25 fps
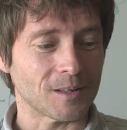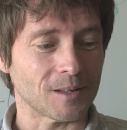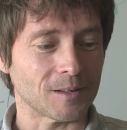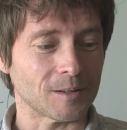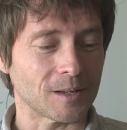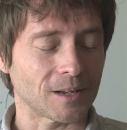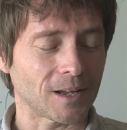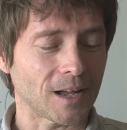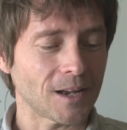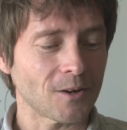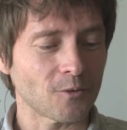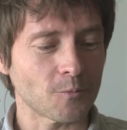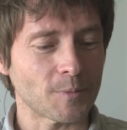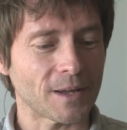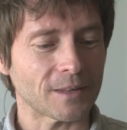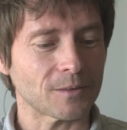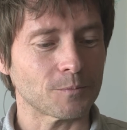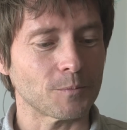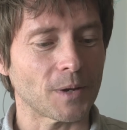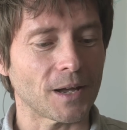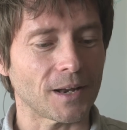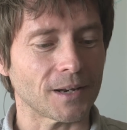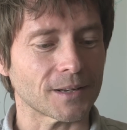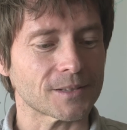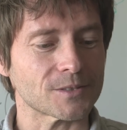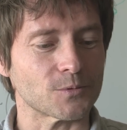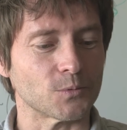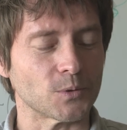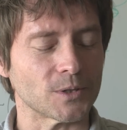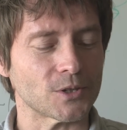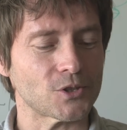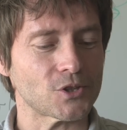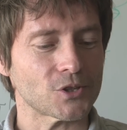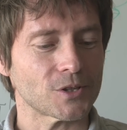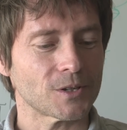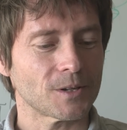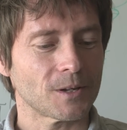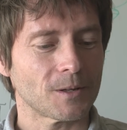a kind of mathematics
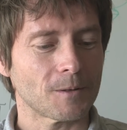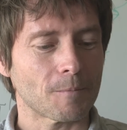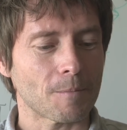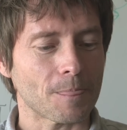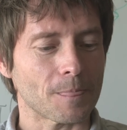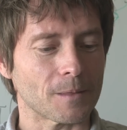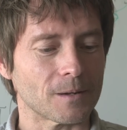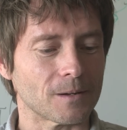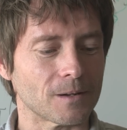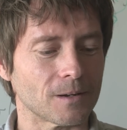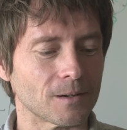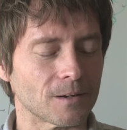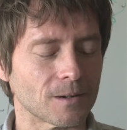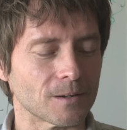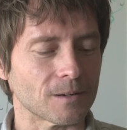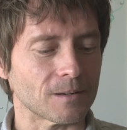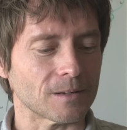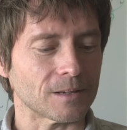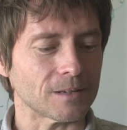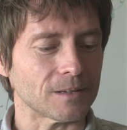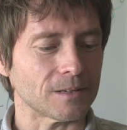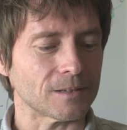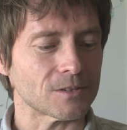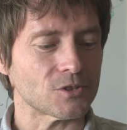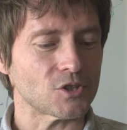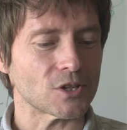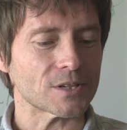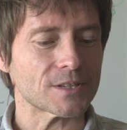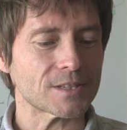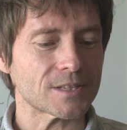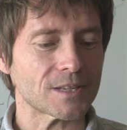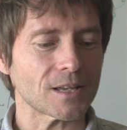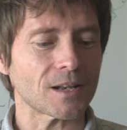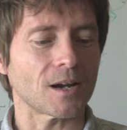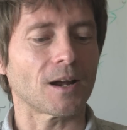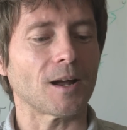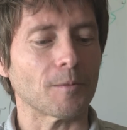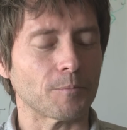which is
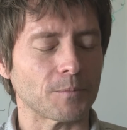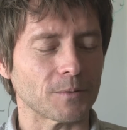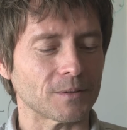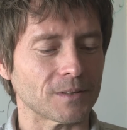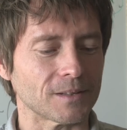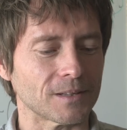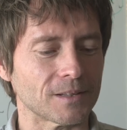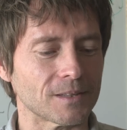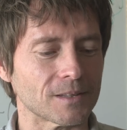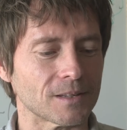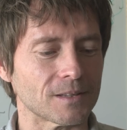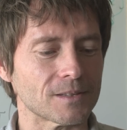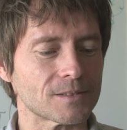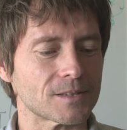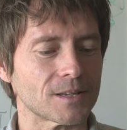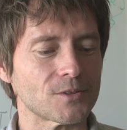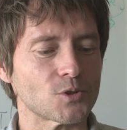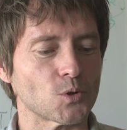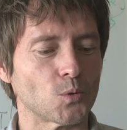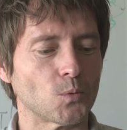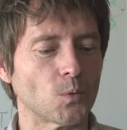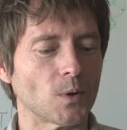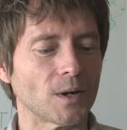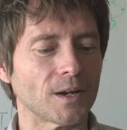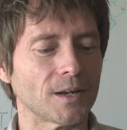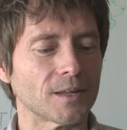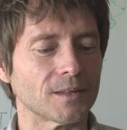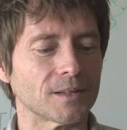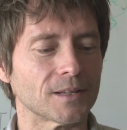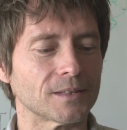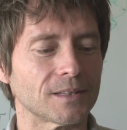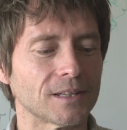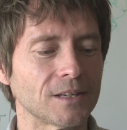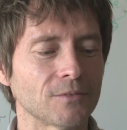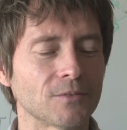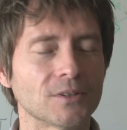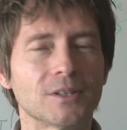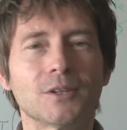just set up in such a way
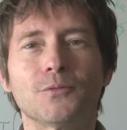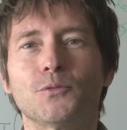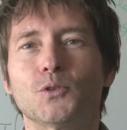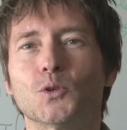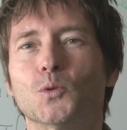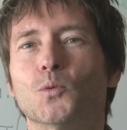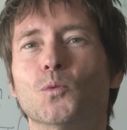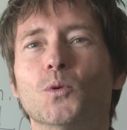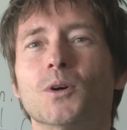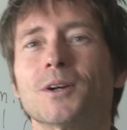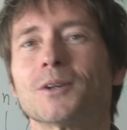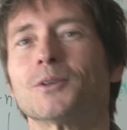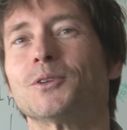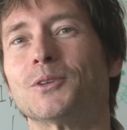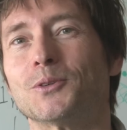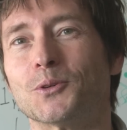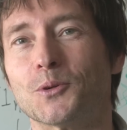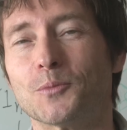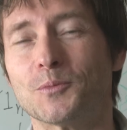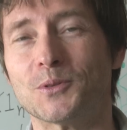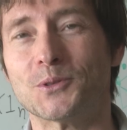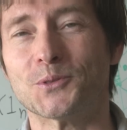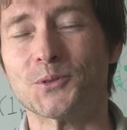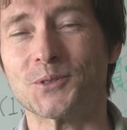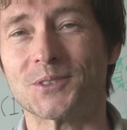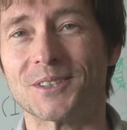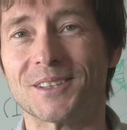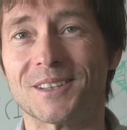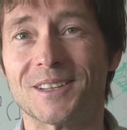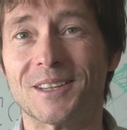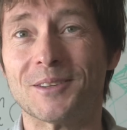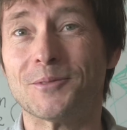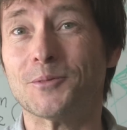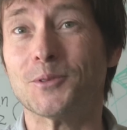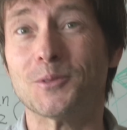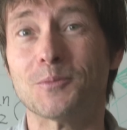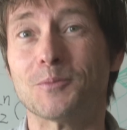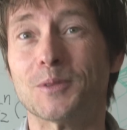that even if you wanted to abuse it,
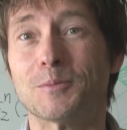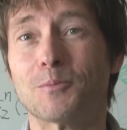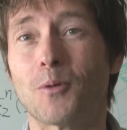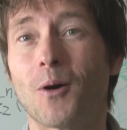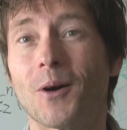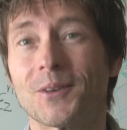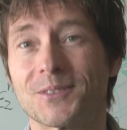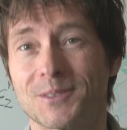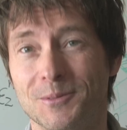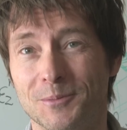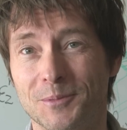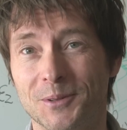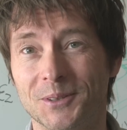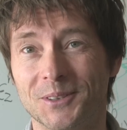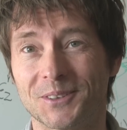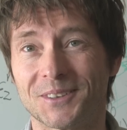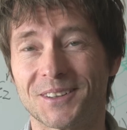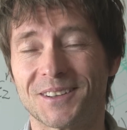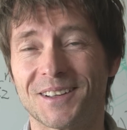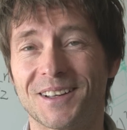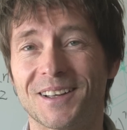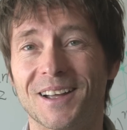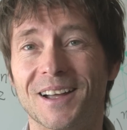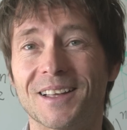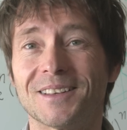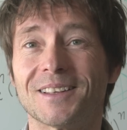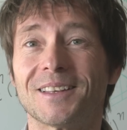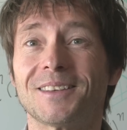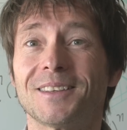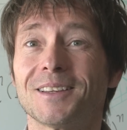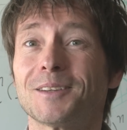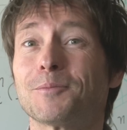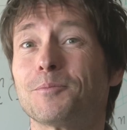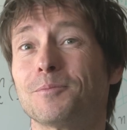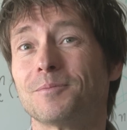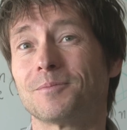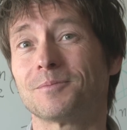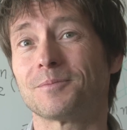it wouldn't be possible. And I
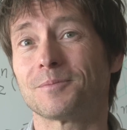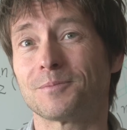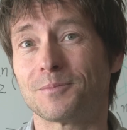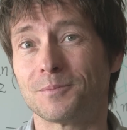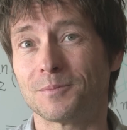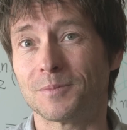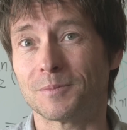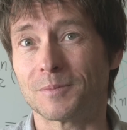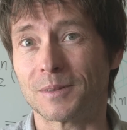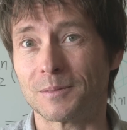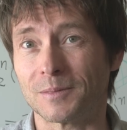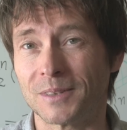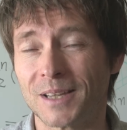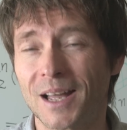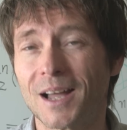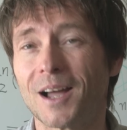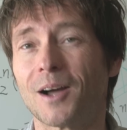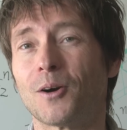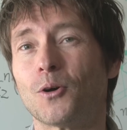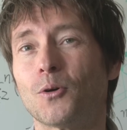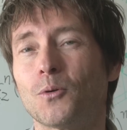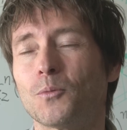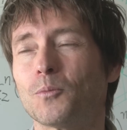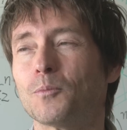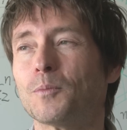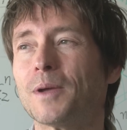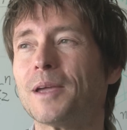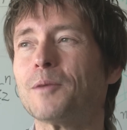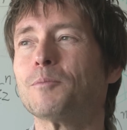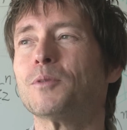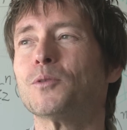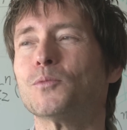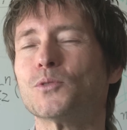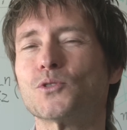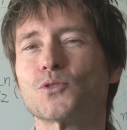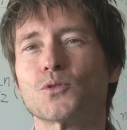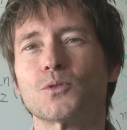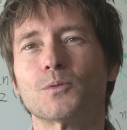think now
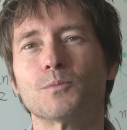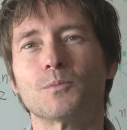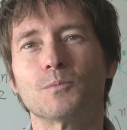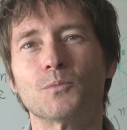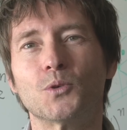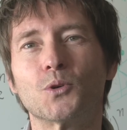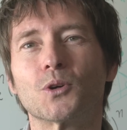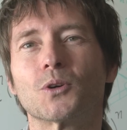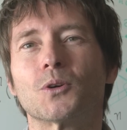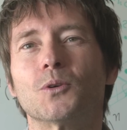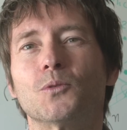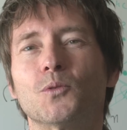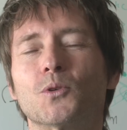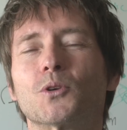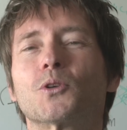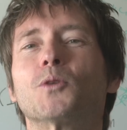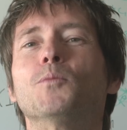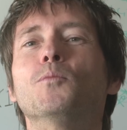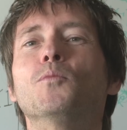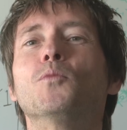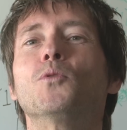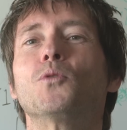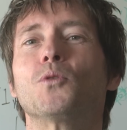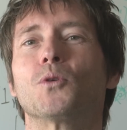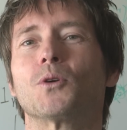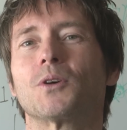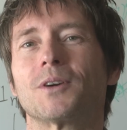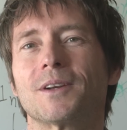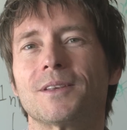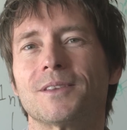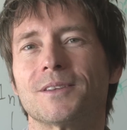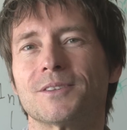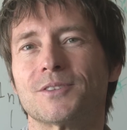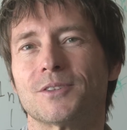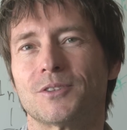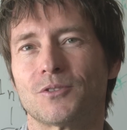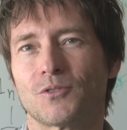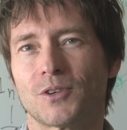maybe we should work more
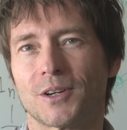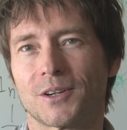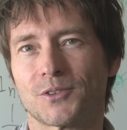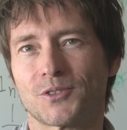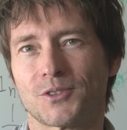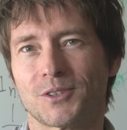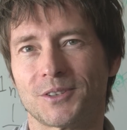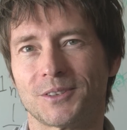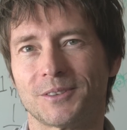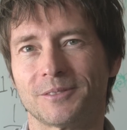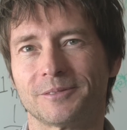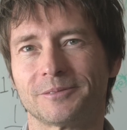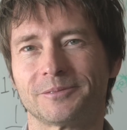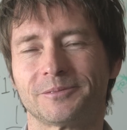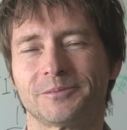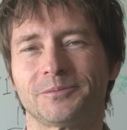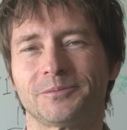in this direction.